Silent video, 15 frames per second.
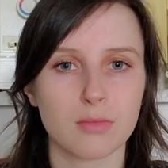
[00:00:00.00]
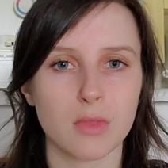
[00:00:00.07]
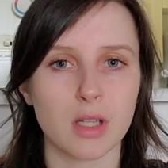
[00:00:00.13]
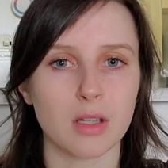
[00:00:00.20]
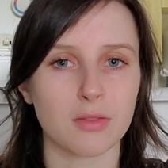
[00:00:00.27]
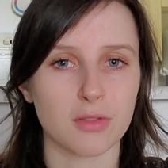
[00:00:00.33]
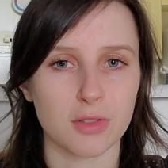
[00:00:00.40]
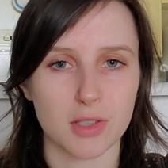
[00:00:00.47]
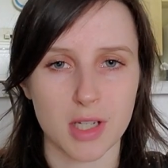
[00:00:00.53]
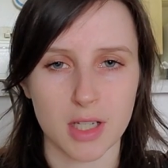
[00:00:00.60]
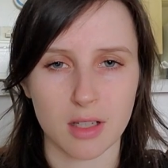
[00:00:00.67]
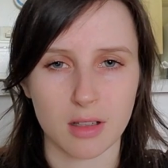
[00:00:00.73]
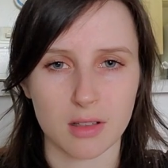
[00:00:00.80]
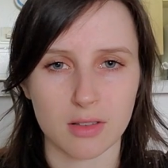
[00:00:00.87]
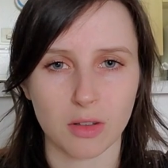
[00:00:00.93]
If you're
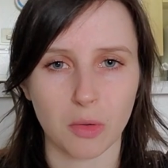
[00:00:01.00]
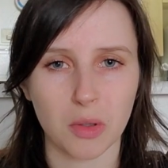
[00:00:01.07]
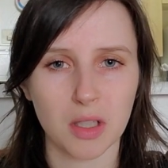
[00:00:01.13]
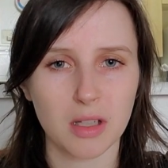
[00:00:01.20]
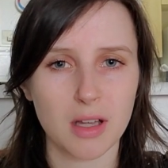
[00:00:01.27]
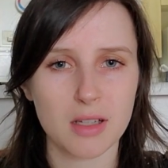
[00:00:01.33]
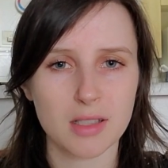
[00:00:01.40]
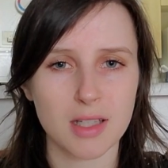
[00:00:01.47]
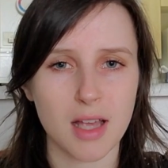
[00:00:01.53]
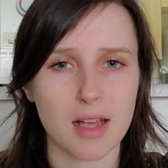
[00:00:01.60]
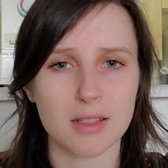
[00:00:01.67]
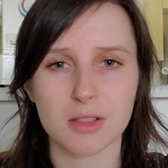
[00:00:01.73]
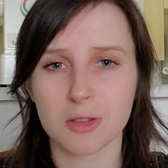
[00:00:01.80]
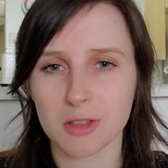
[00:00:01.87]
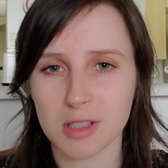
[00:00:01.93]
taking a sewing class,
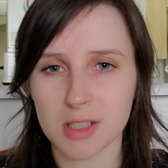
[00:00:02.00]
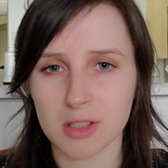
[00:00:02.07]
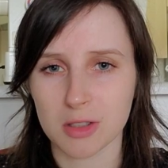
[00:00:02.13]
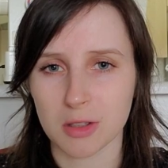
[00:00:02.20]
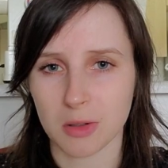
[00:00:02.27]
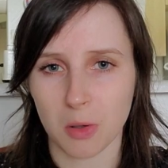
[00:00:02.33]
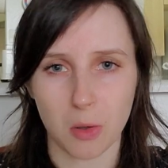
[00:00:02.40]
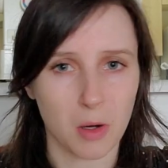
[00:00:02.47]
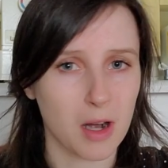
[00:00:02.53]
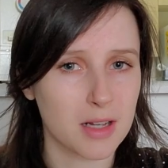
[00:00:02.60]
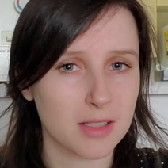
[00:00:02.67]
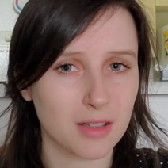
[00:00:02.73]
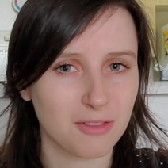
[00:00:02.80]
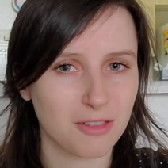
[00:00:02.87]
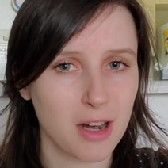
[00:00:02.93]
ask your teacher or
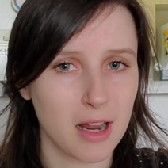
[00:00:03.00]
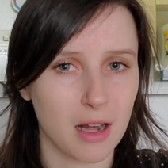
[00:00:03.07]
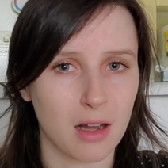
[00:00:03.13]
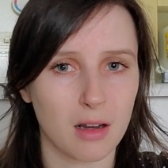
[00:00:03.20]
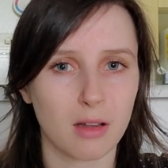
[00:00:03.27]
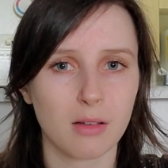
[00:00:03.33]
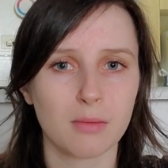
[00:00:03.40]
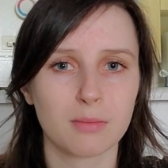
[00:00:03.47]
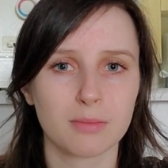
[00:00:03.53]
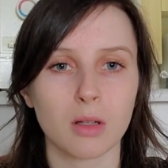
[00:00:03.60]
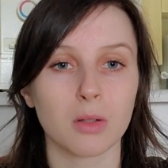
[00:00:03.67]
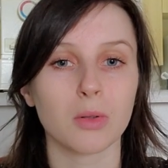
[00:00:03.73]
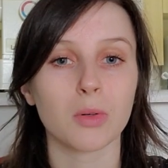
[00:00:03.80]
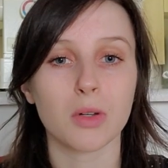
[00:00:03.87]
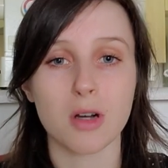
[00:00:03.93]
ask a friend.
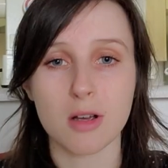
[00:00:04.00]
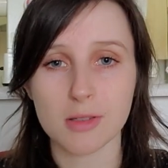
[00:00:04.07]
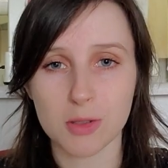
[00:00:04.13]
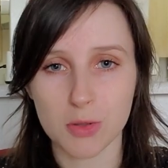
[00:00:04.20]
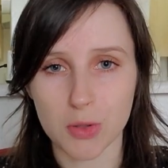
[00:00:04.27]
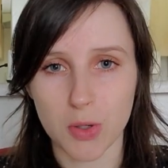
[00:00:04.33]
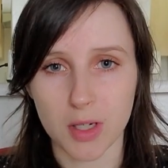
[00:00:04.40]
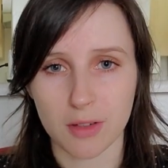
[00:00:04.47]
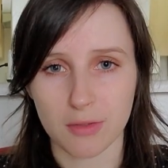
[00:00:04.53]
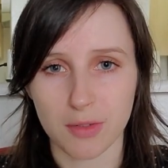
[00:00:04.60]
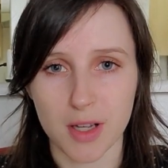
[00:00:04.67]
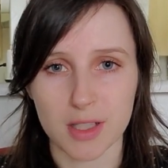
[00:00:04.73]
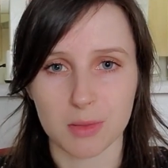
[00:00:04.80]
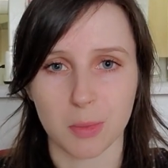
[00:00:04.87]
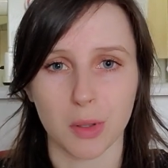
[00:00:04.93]
You can also join a
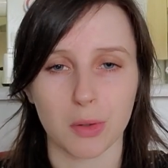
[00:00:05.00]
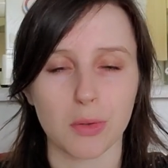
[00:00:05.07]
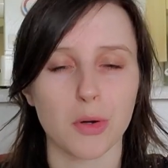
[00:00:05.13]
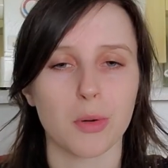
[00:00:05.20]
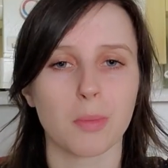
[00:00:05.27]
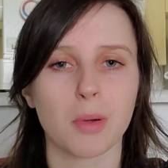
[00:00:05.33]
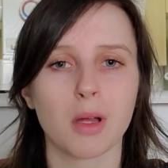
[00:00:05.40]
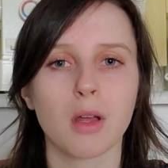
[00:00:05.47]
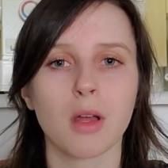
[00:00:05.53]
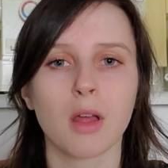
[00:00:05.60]
Facebook group.